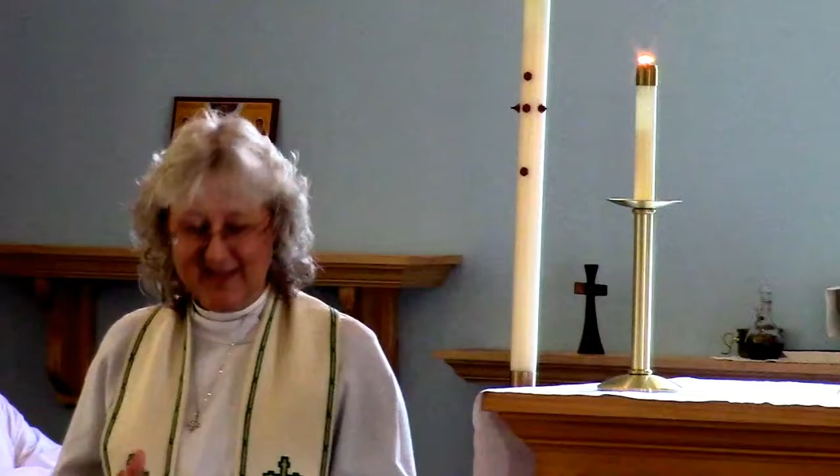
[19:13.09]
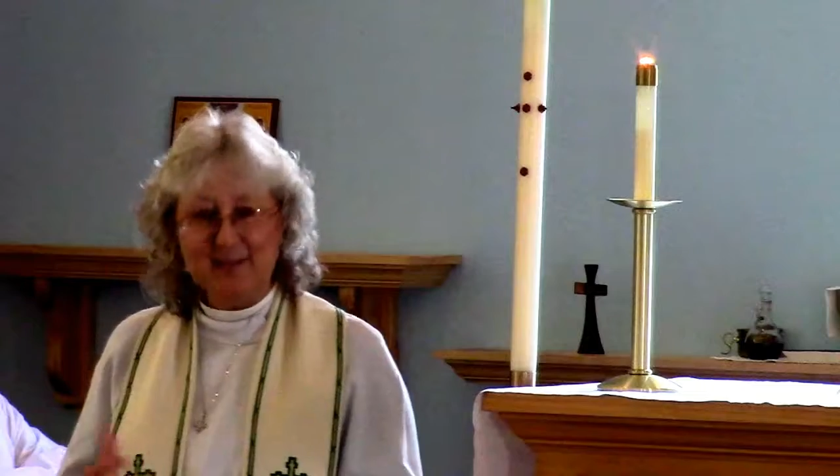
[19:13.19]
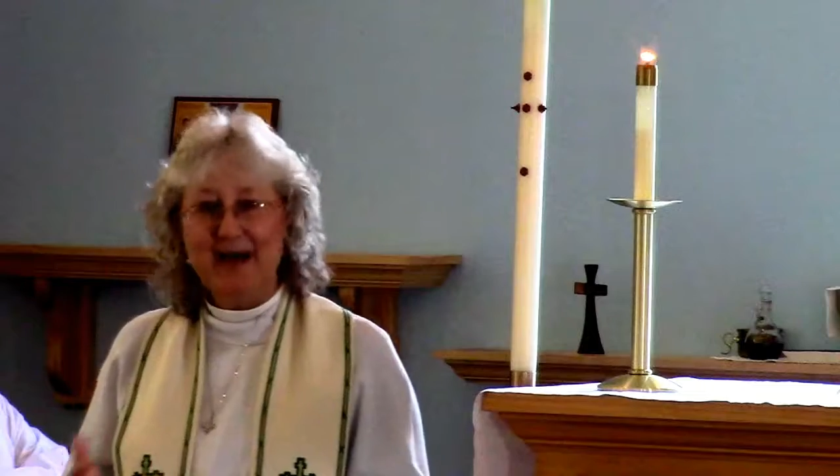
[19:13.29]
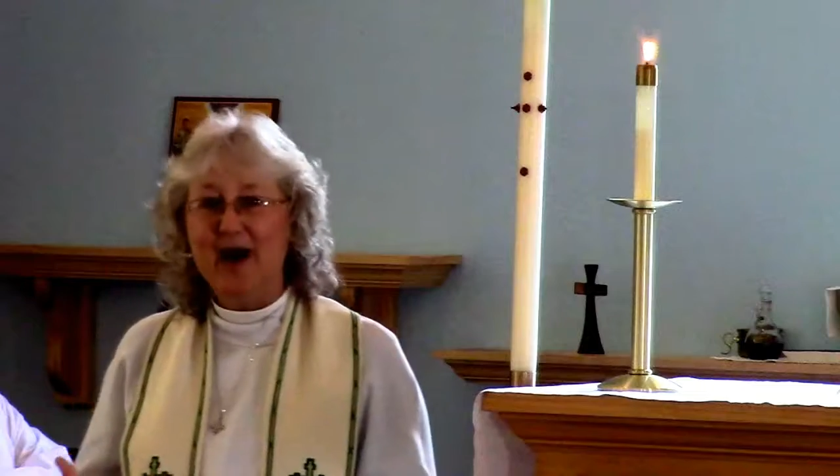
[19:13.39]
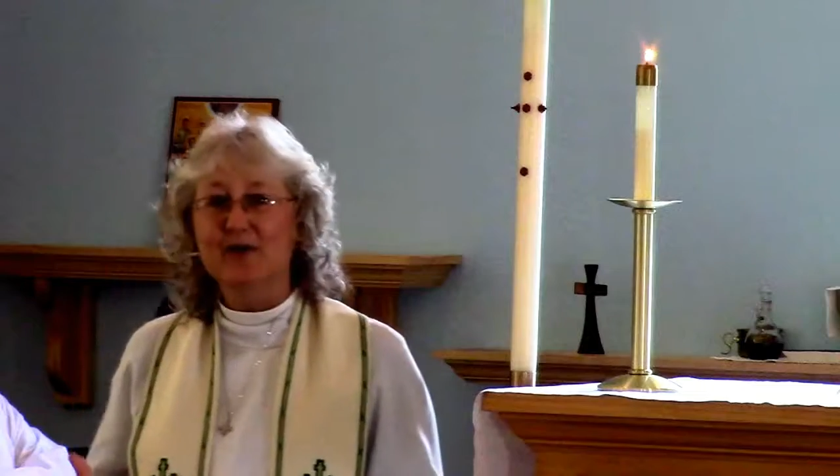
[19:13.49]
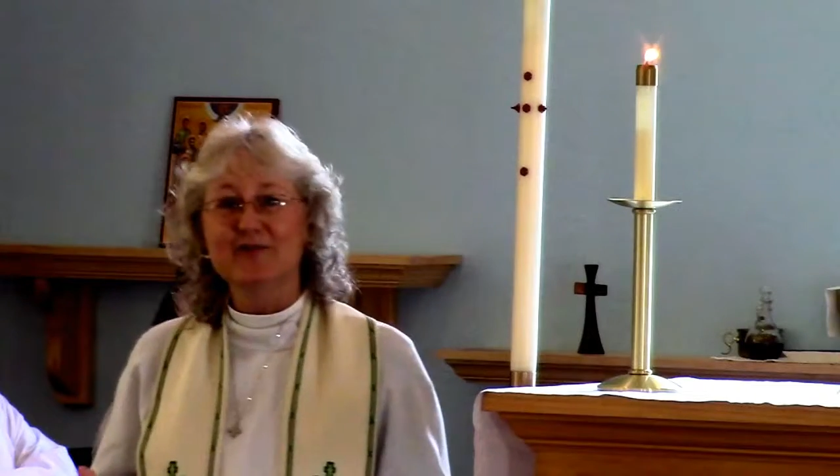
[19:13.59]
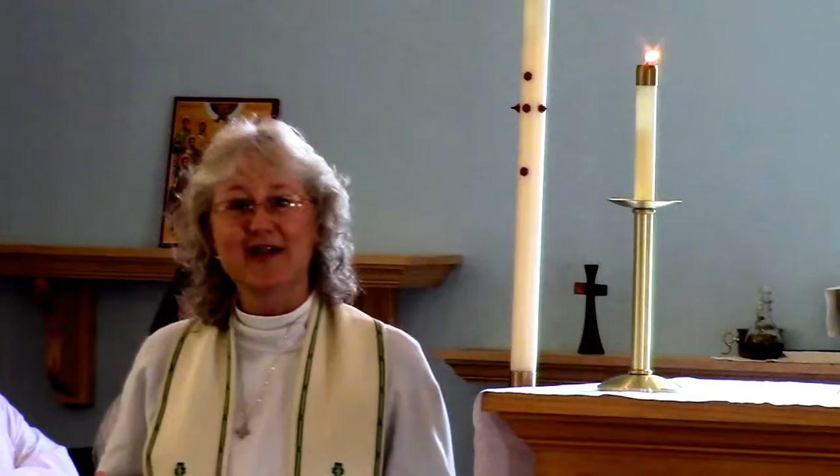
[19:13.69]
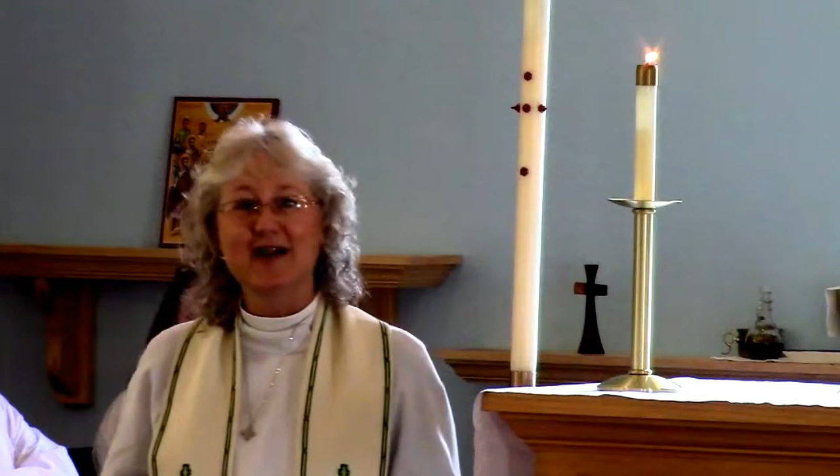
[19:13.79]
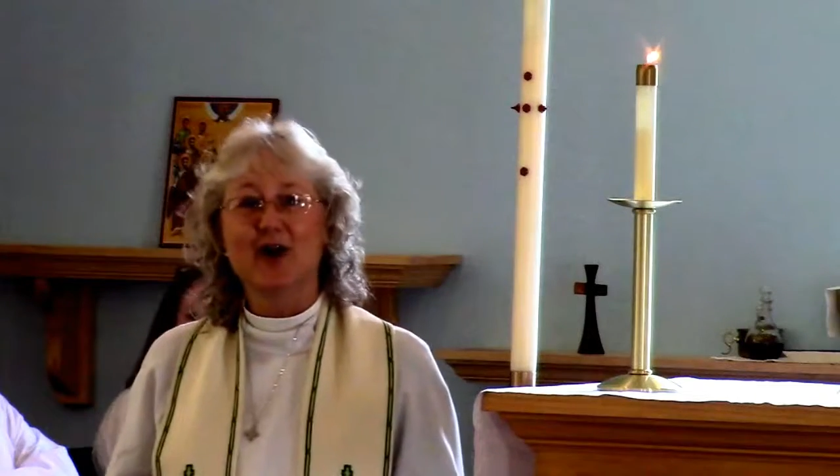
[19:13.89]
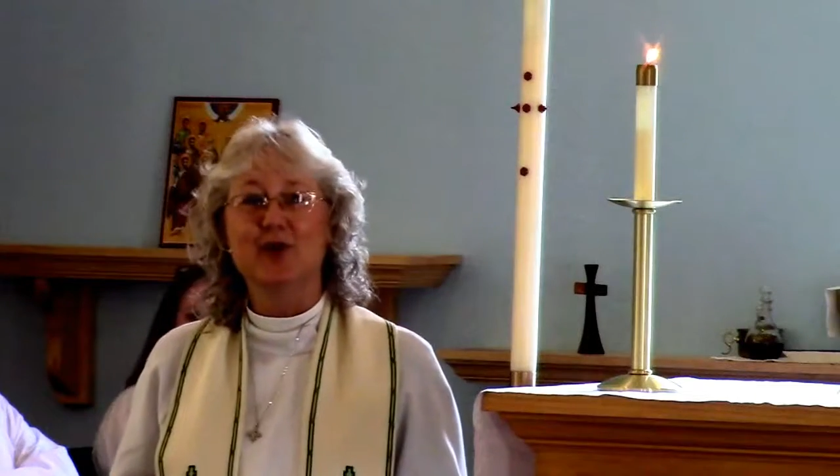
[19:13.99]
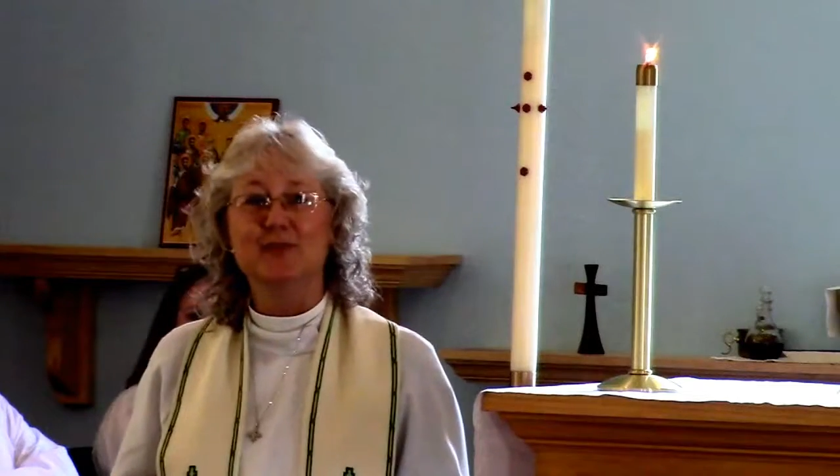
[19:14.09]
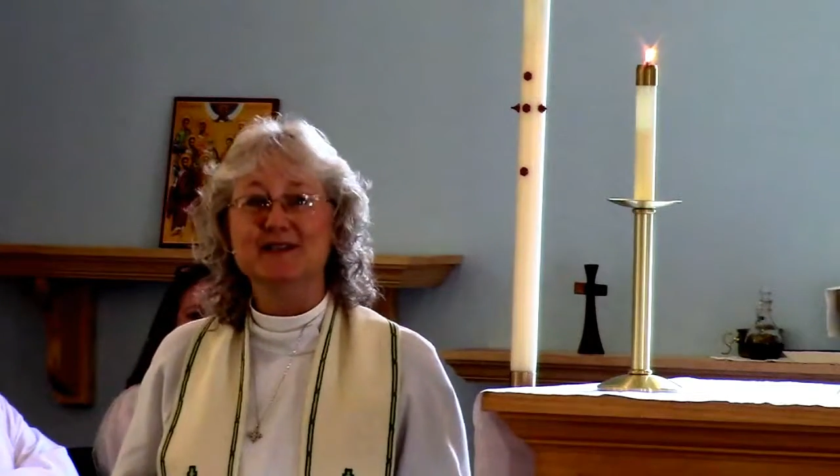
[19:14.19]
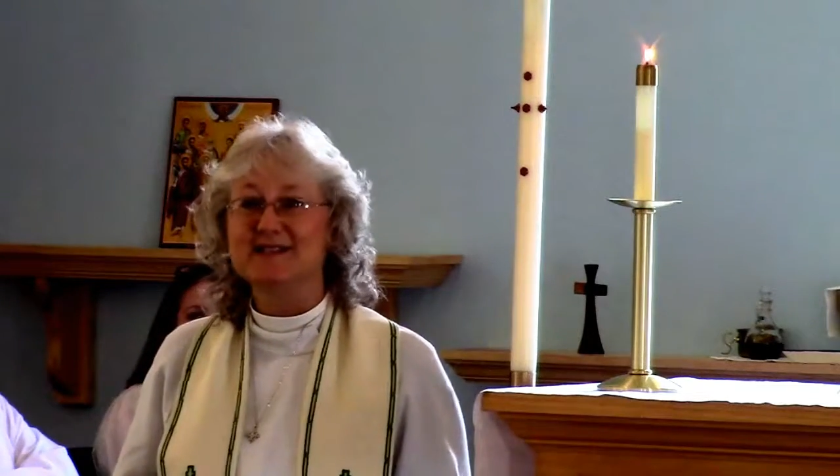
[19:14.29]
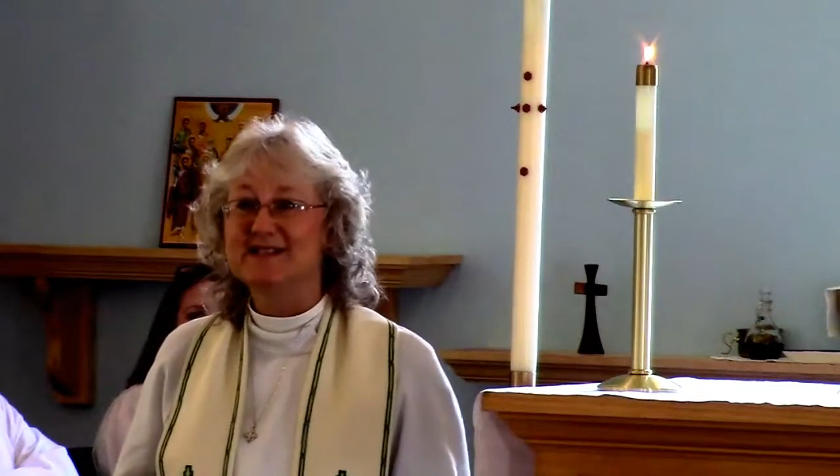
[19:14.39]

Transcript: That power that hope can